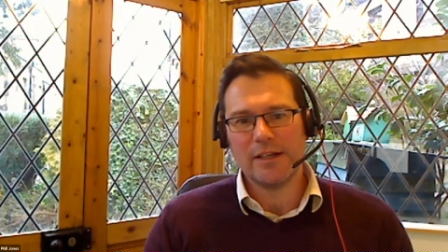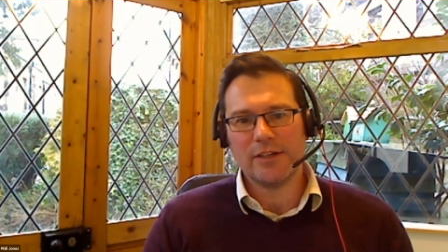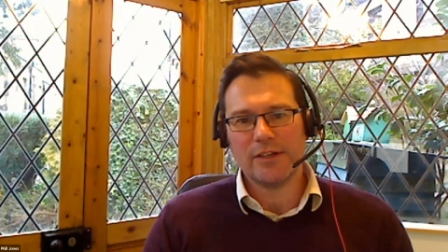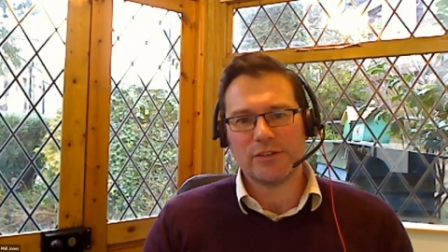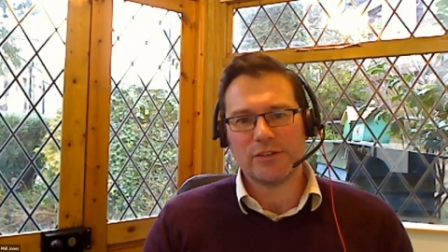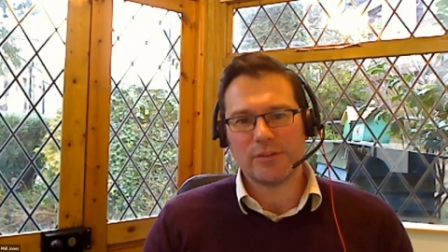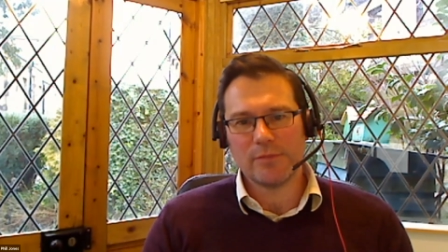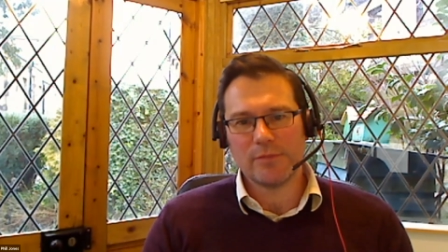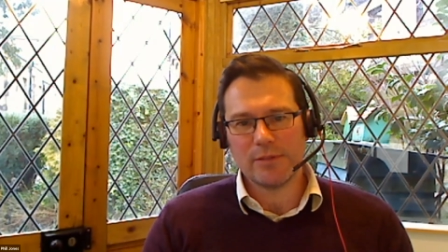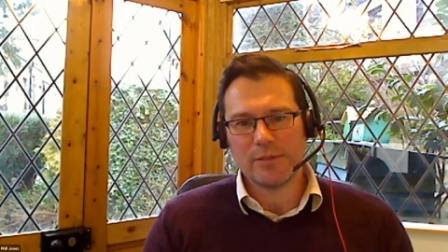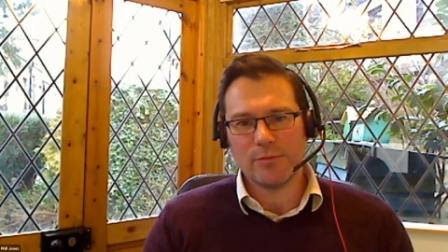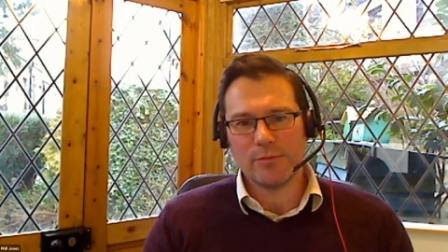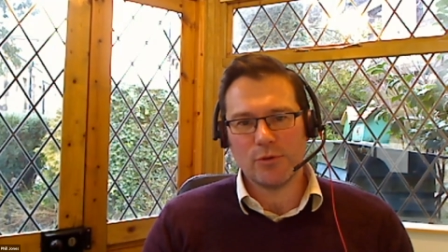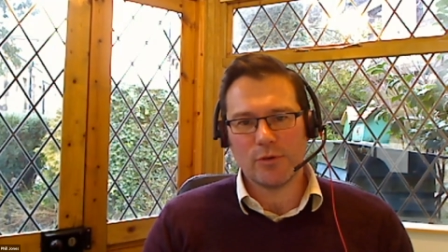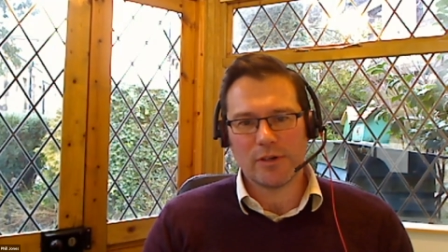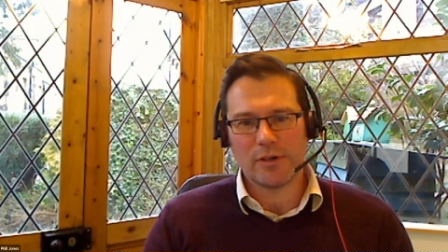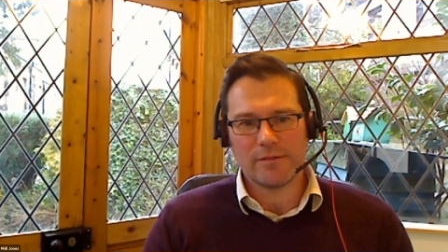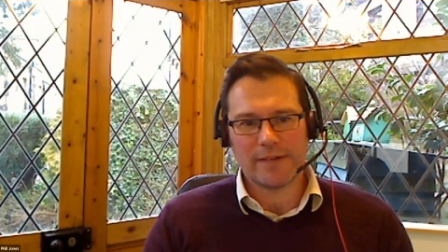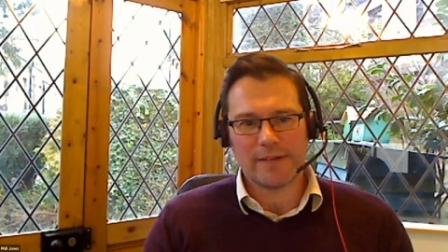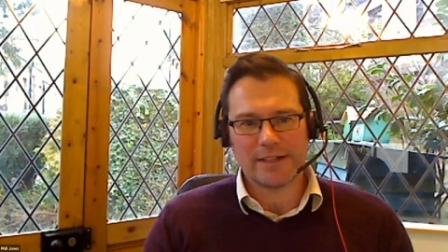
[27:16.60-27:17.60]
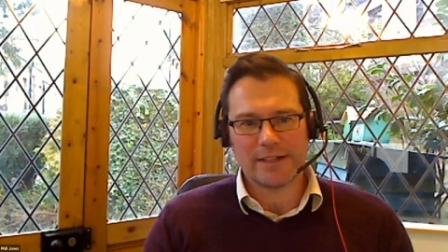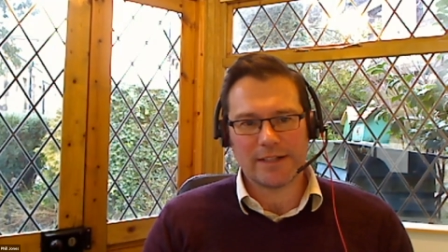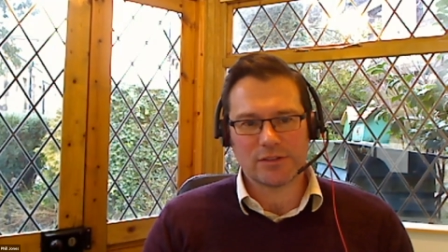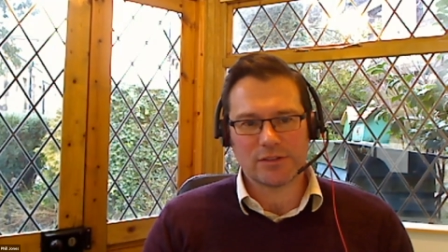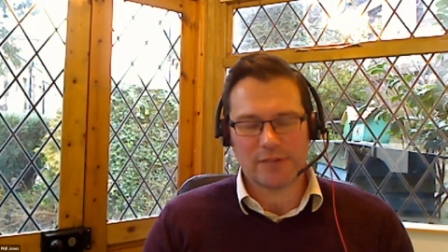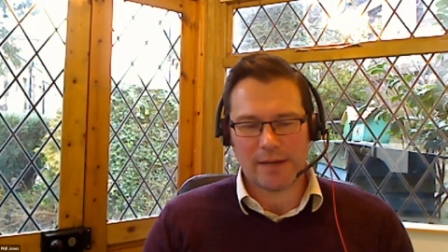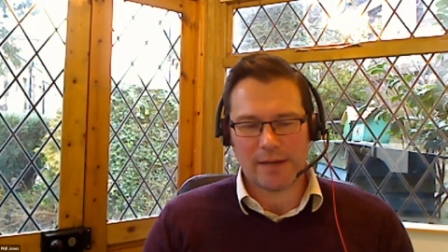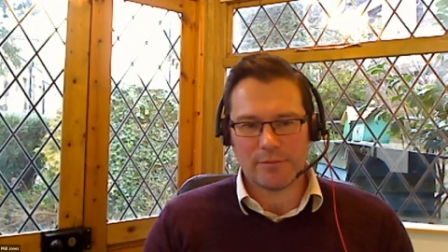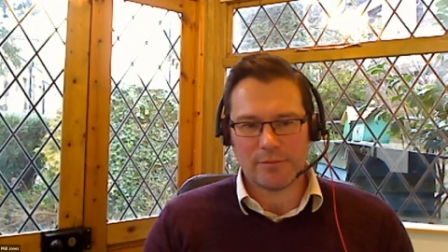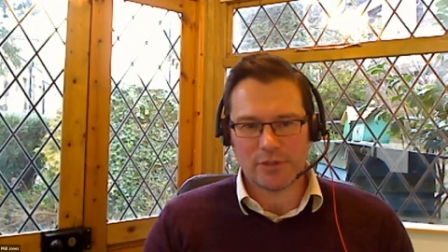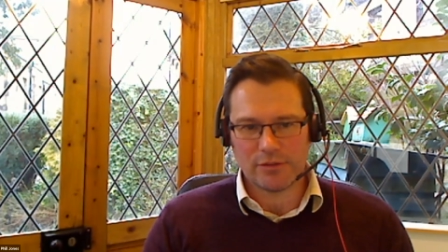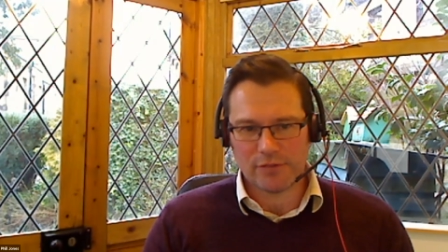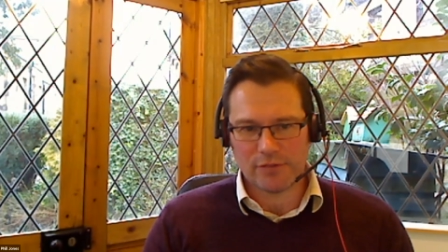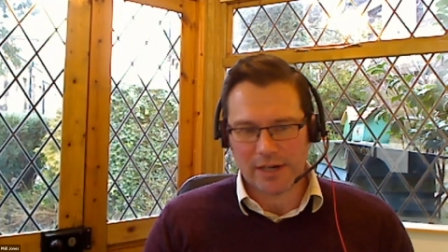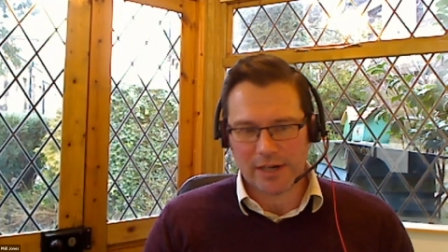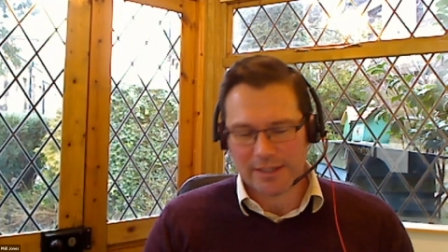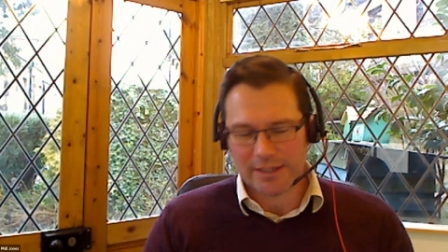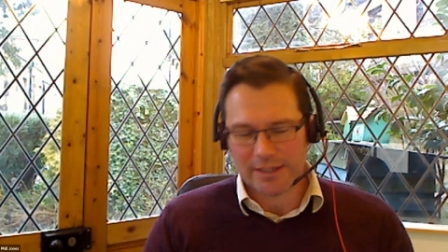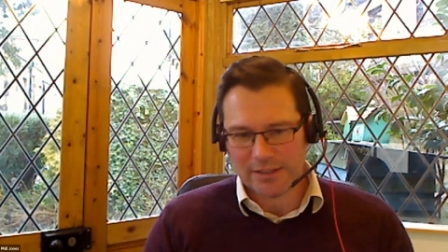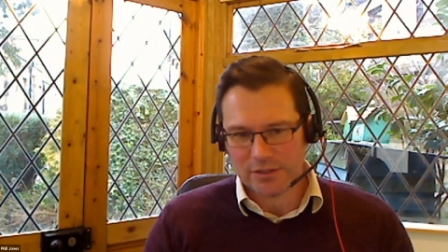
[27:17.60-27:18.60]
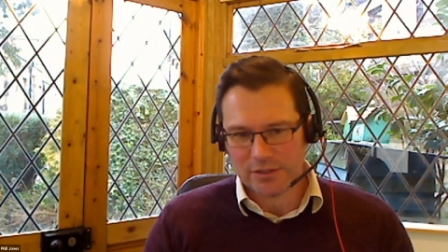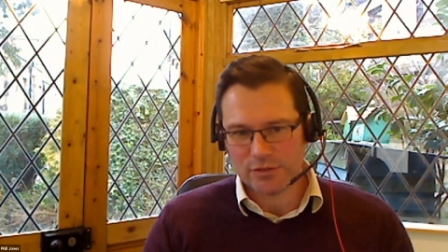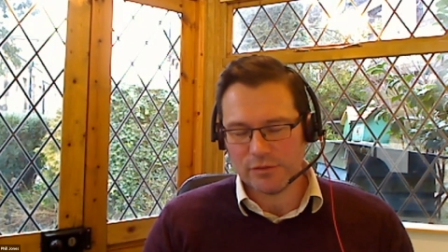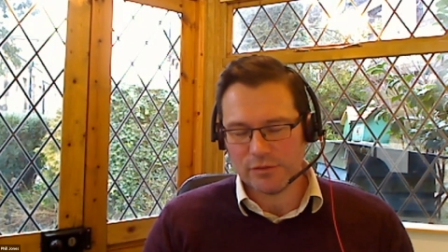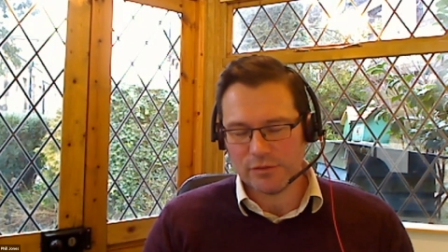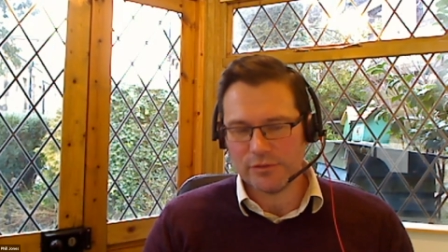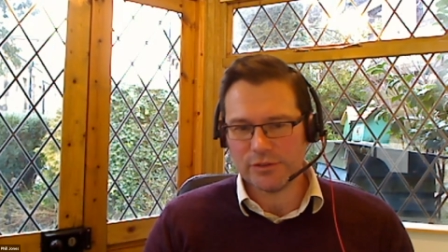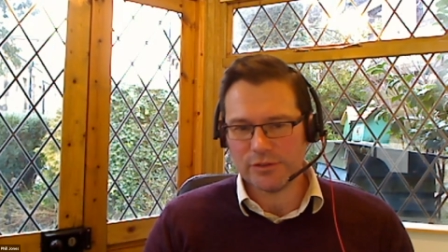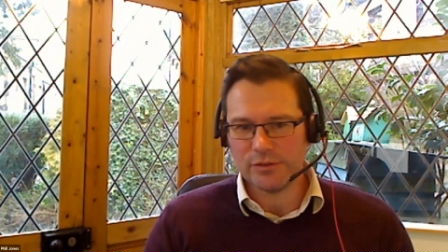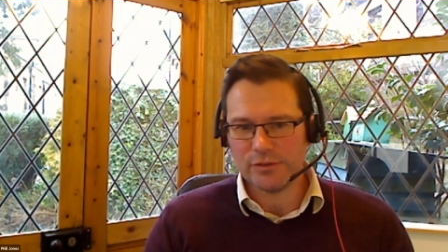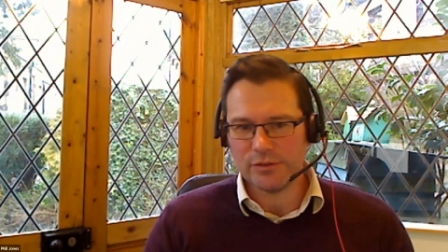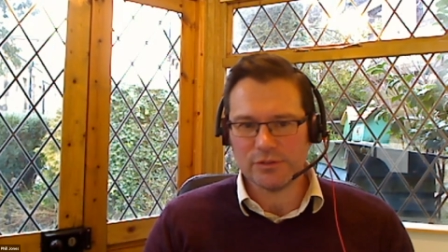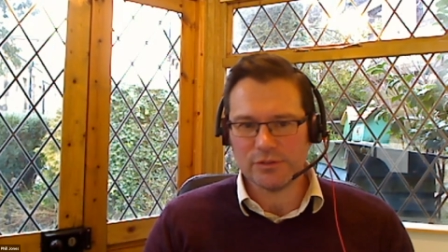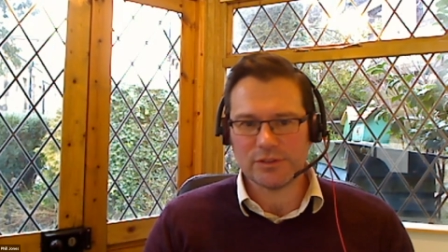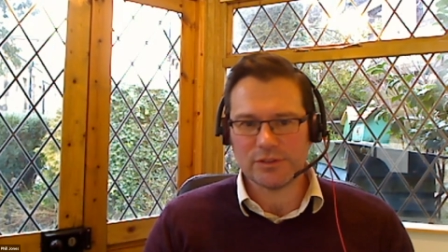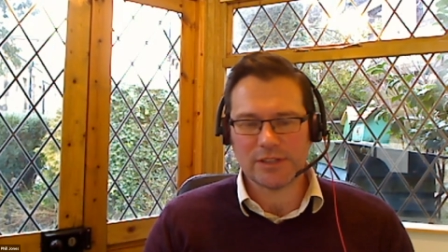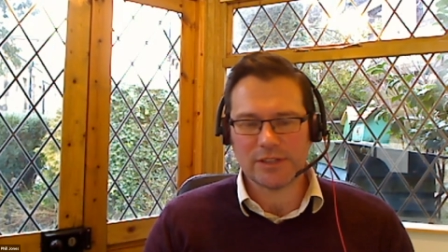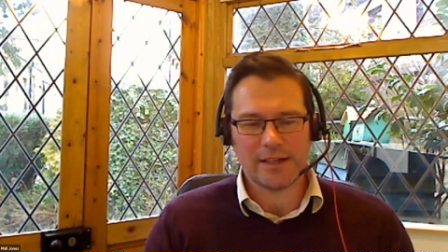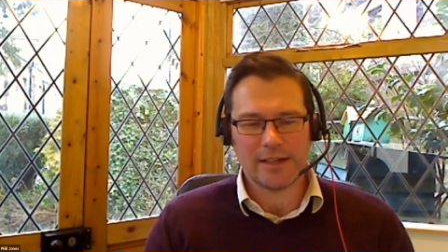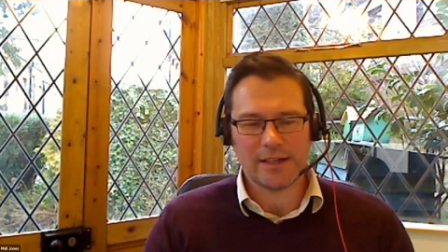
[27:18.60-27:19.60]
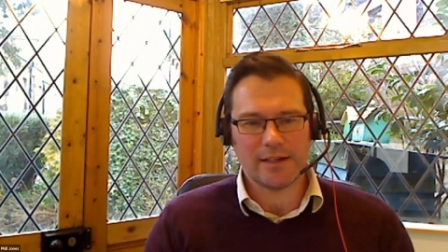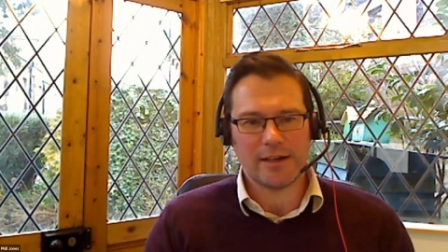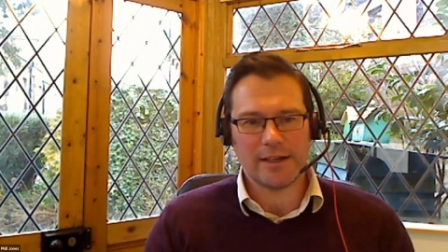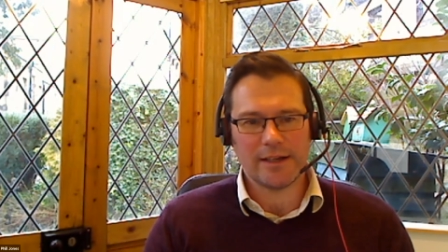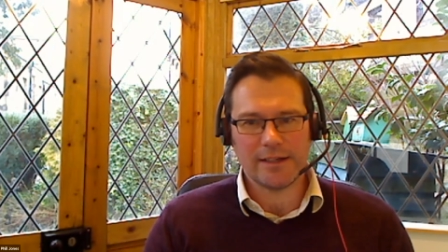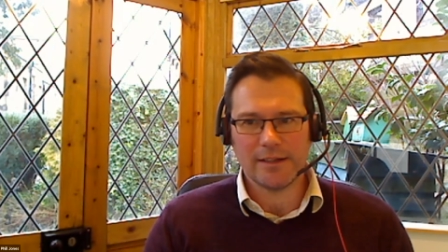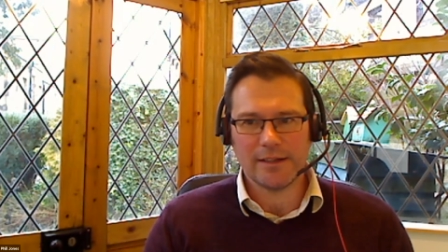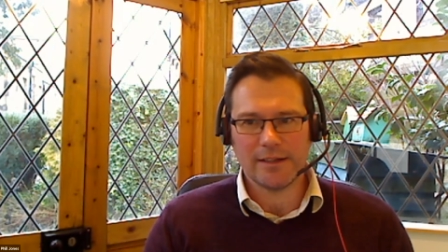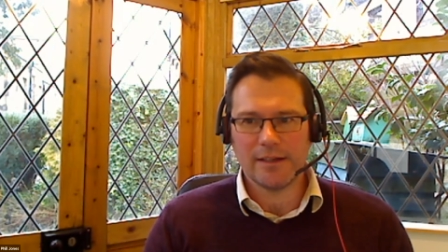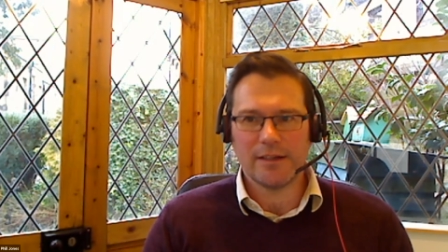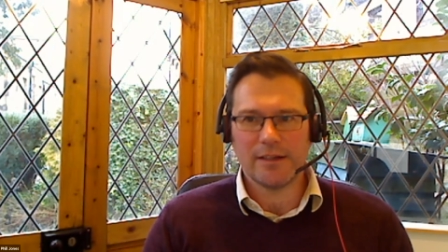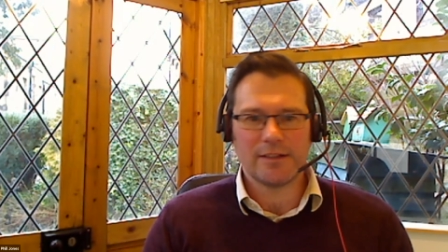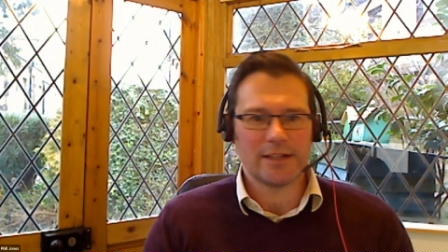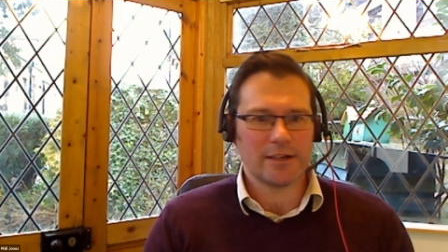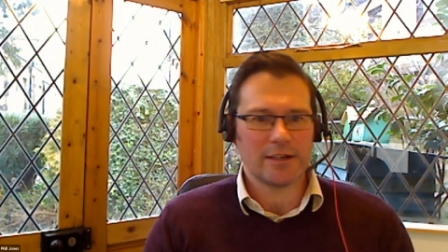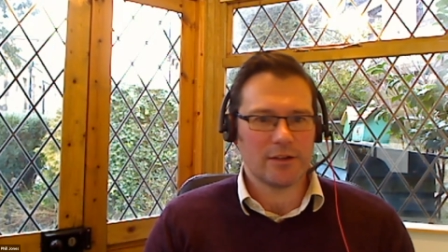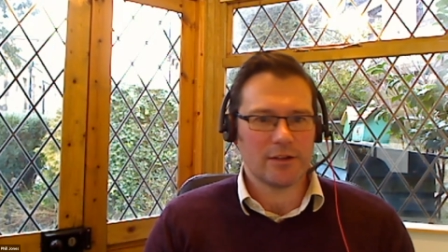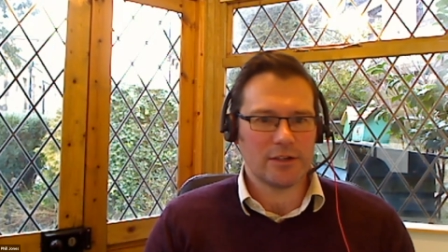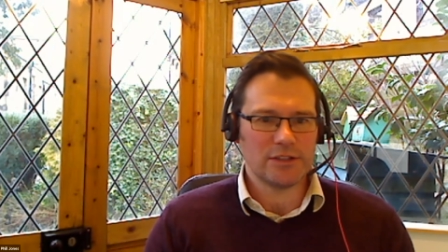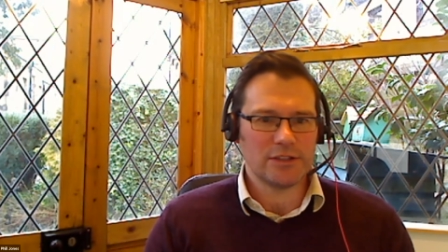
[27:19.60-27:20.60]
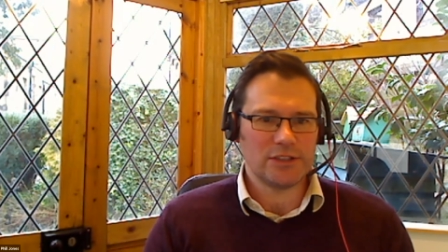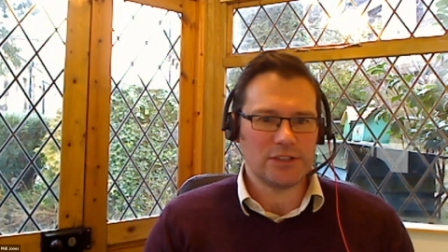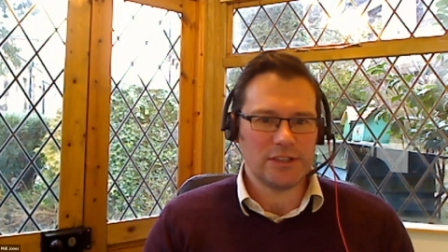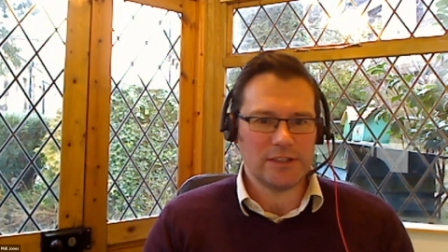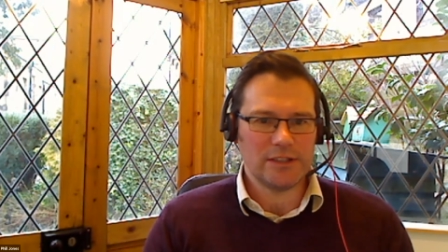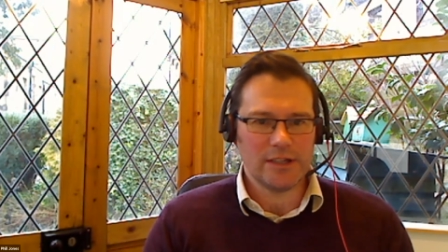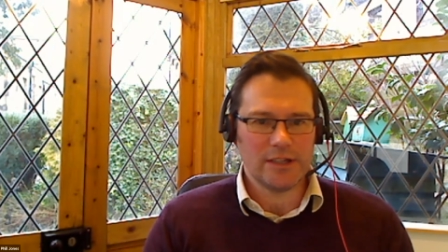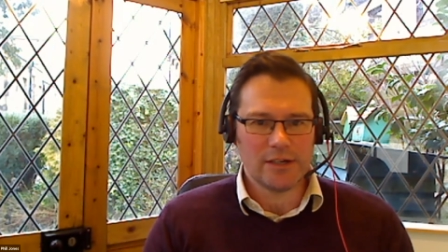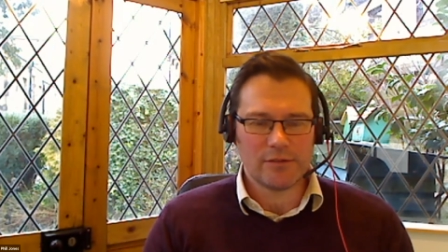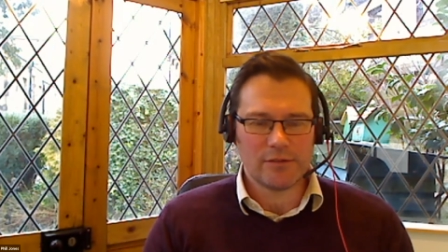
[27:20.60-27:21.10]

Some of the more advanced grammar and writing tools use AI technology,